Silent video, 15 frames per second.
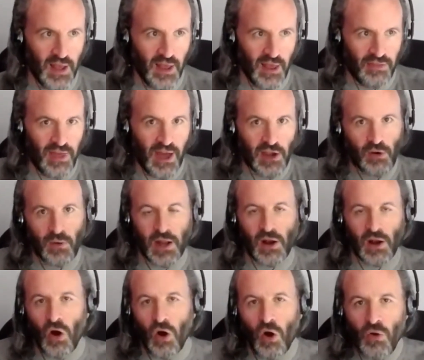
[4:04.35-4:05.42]
that create
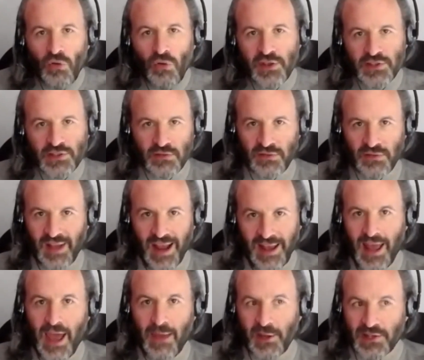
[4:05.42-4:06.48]
all these
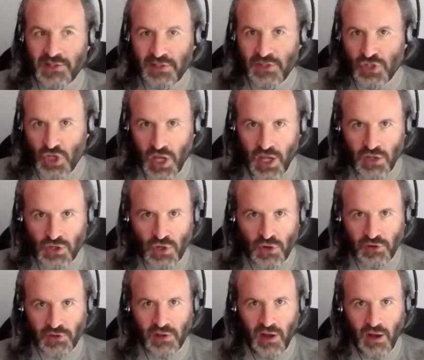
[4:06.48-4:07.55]
dynamics that change over
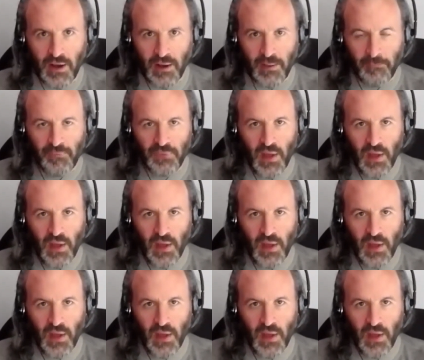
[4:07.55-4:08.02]
time.